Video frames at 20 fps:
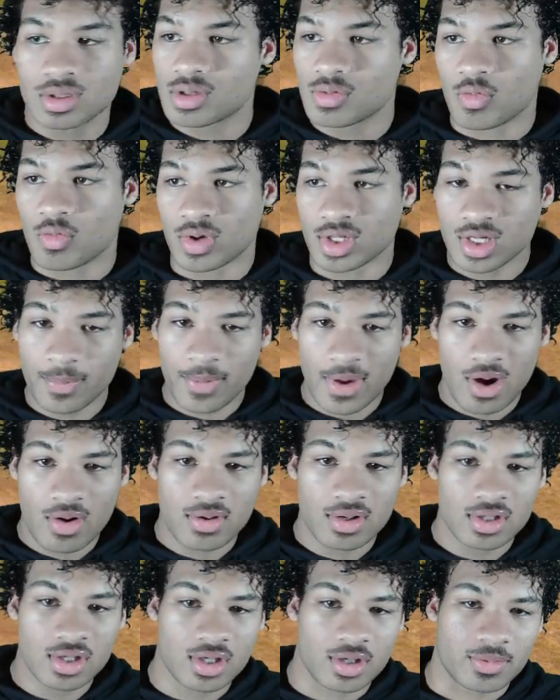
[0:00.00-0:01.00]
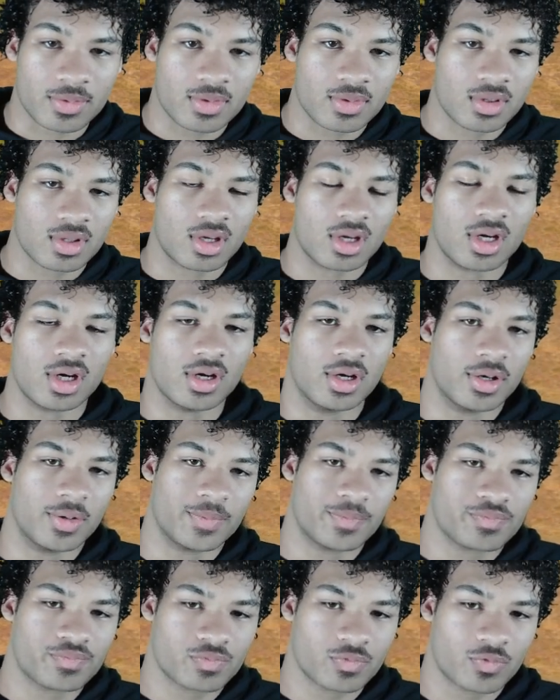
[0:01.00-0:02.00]
When they're powering up,
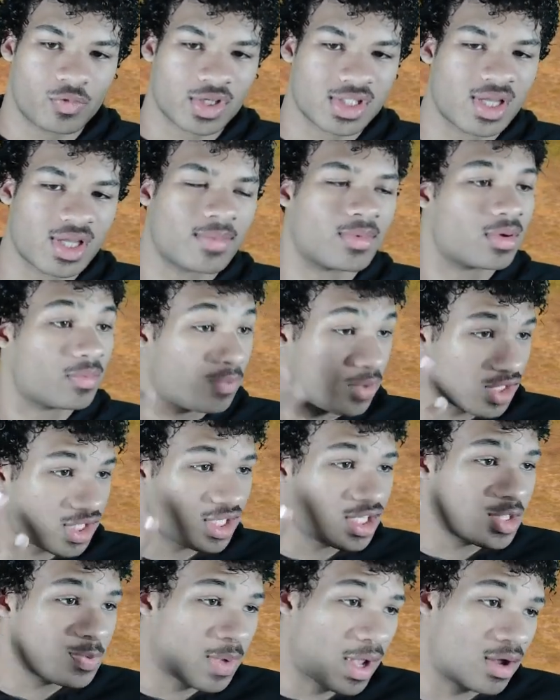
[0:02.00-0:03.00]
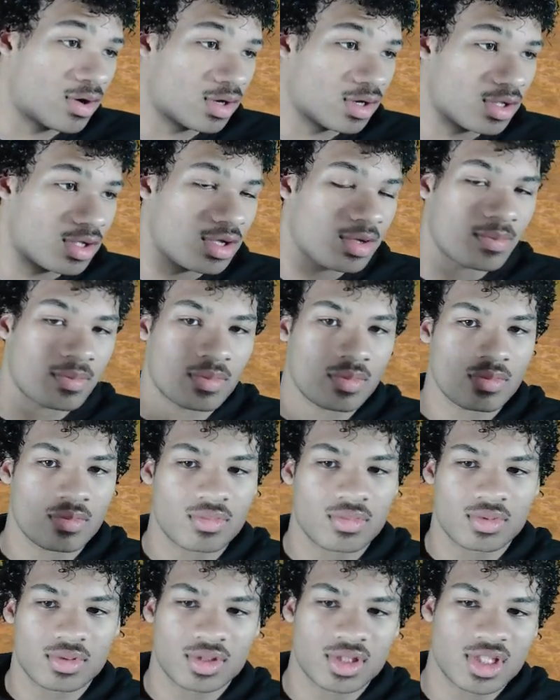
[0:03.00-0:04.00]
for example, pretend he's powering up,
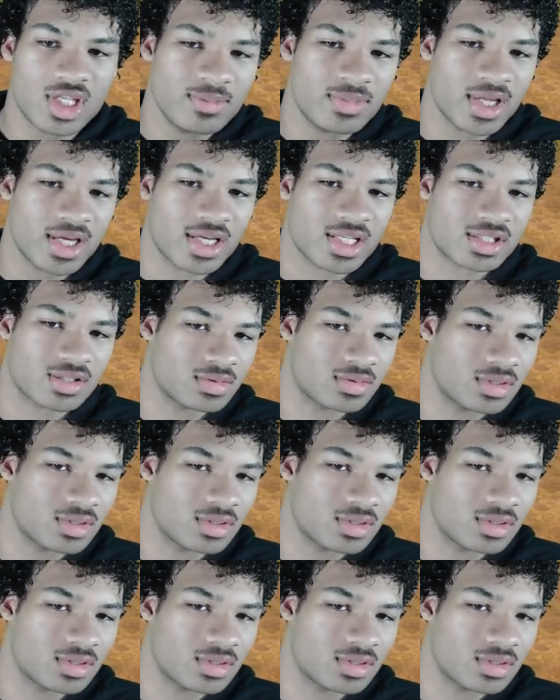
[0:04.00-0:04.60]
key blast him.